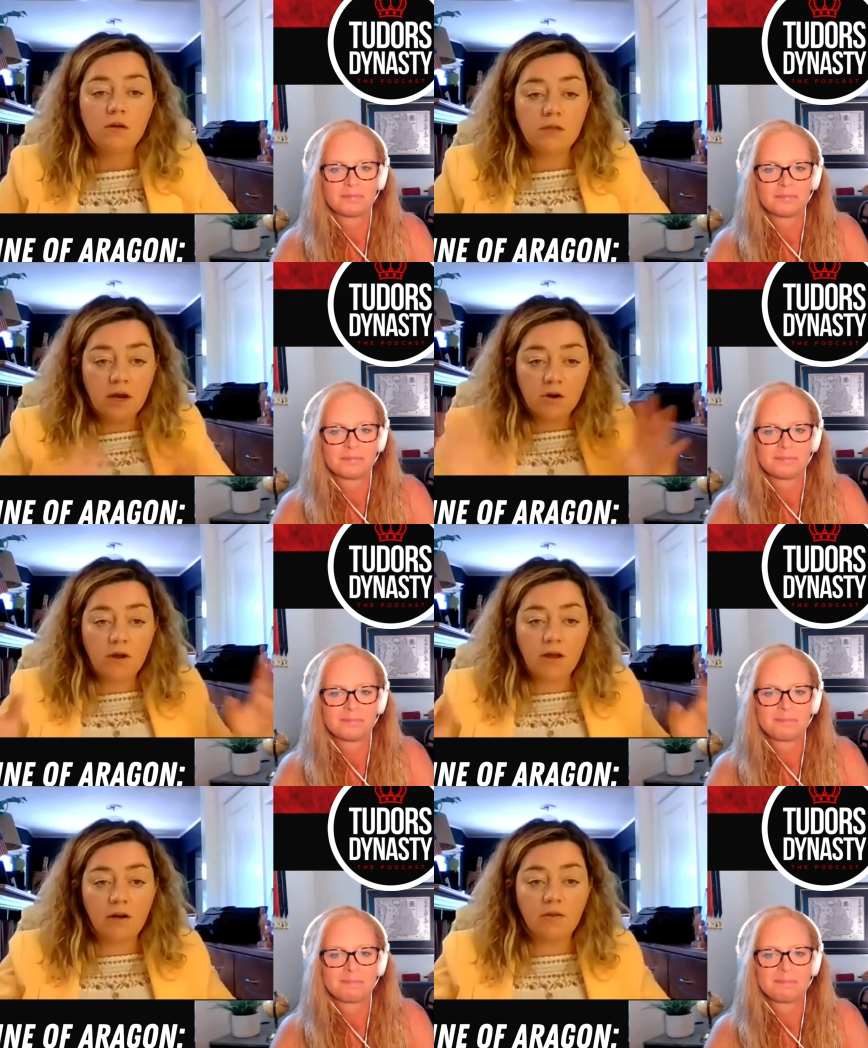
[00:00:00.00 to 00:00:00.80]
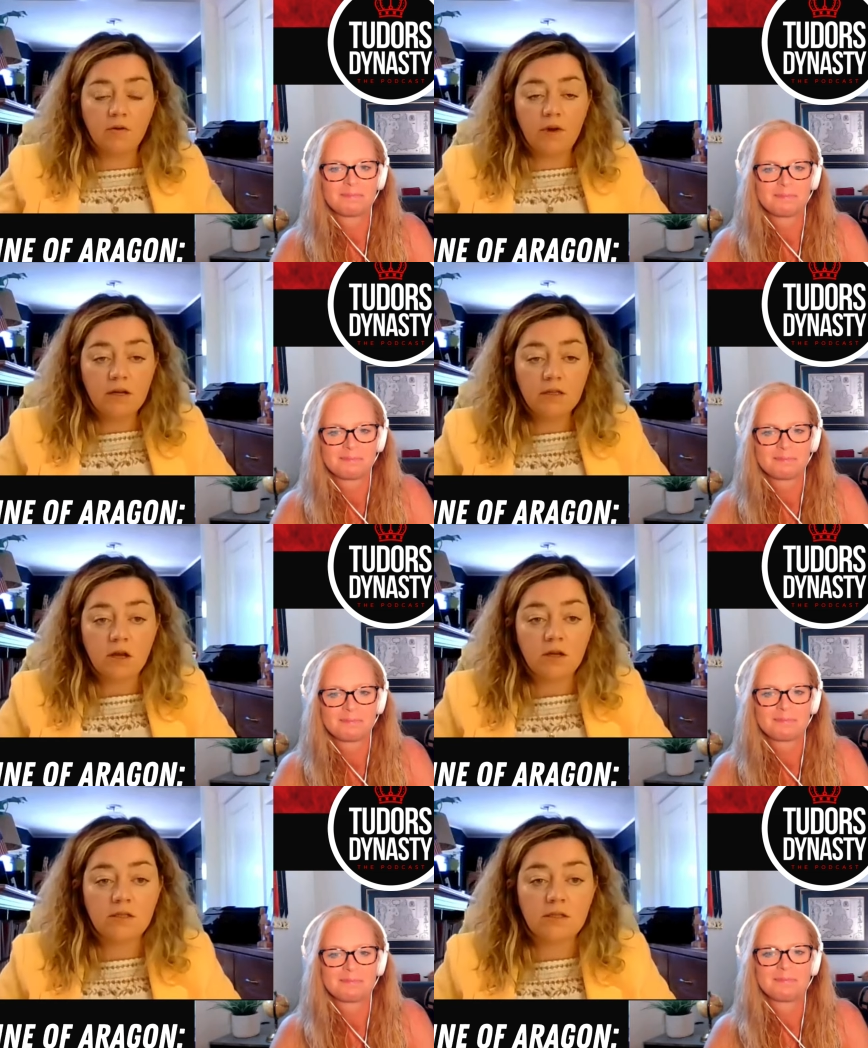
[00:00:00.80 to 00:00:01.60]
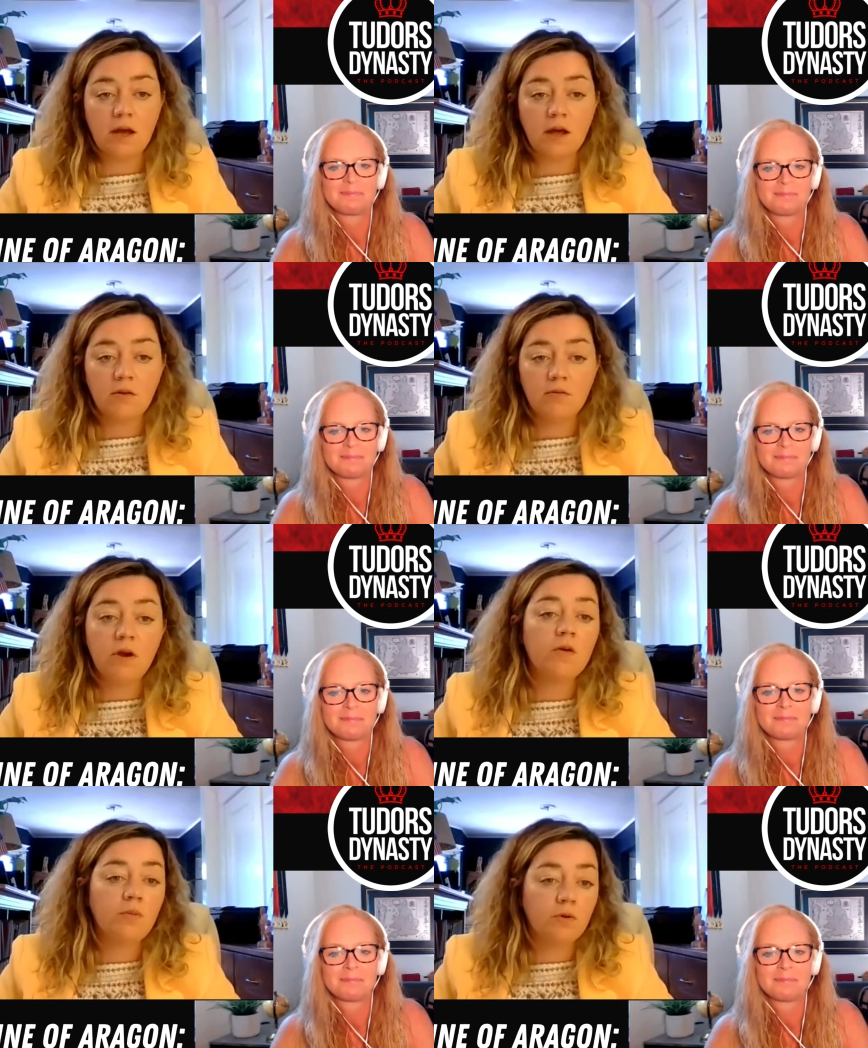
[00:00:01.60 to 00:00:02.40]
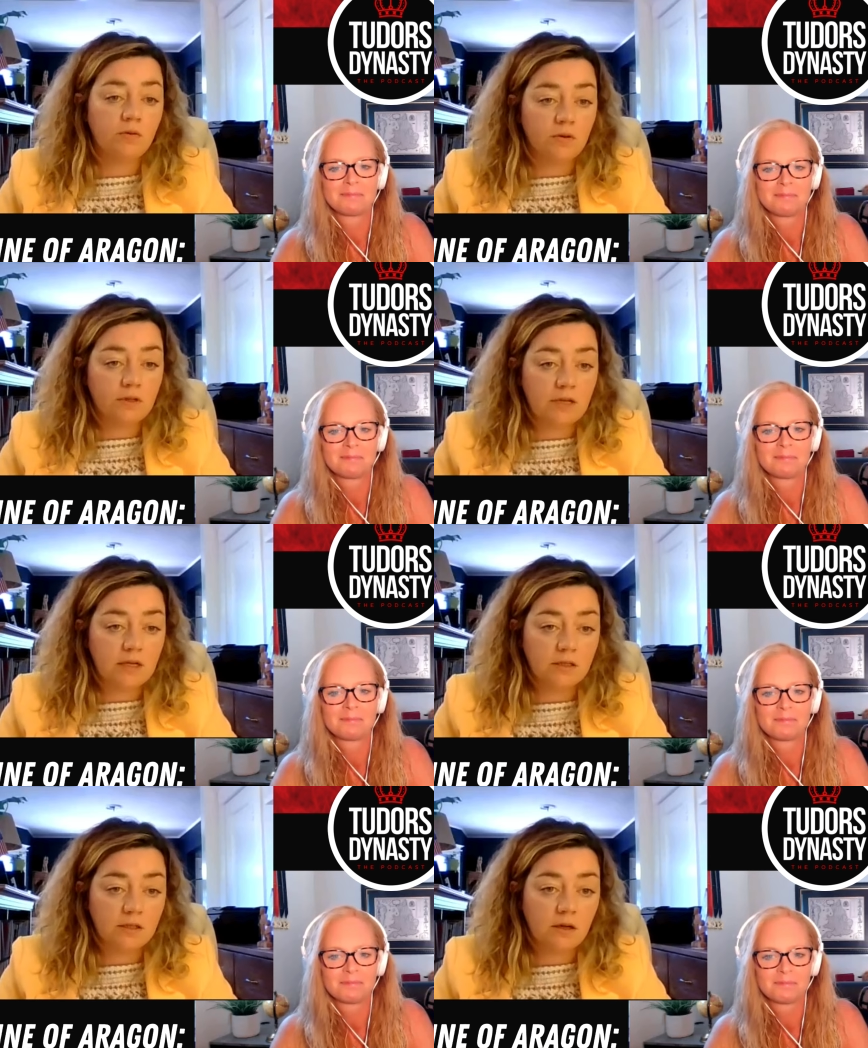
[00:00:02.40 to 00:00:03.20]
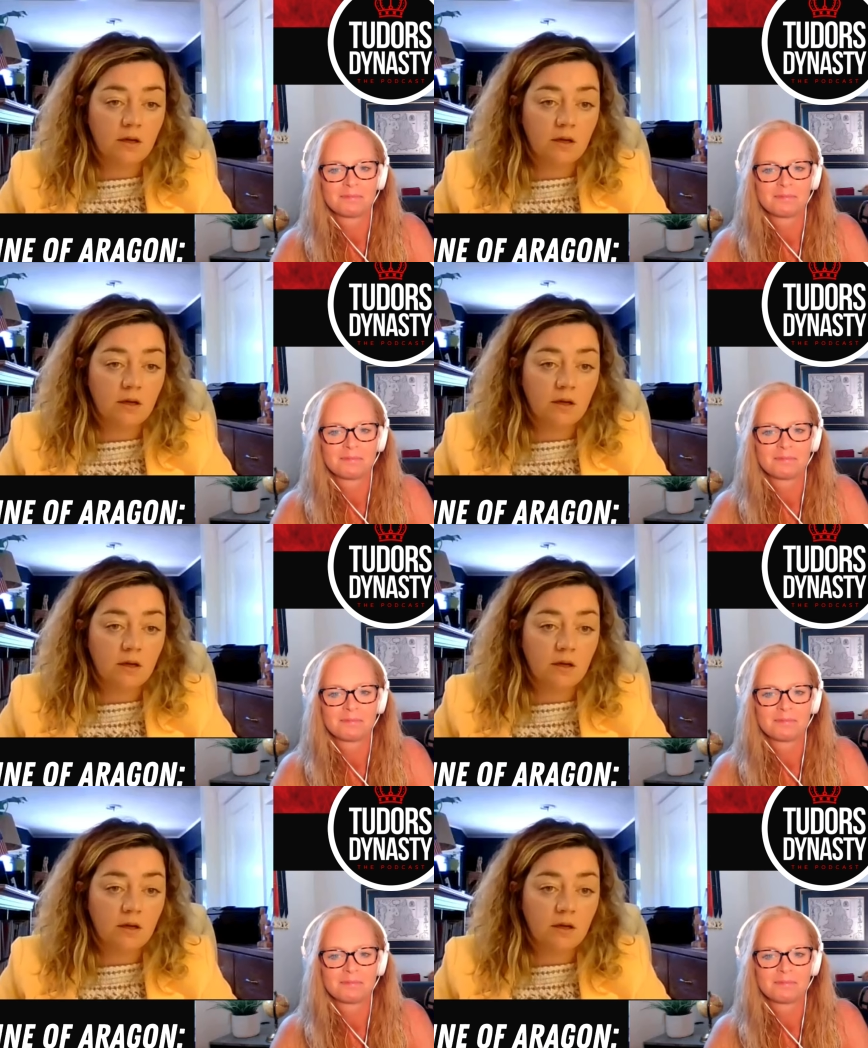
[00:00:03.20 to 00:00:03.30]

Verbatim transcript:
Speaker 1: decorated in the Renaissance style. Very beautiful desk.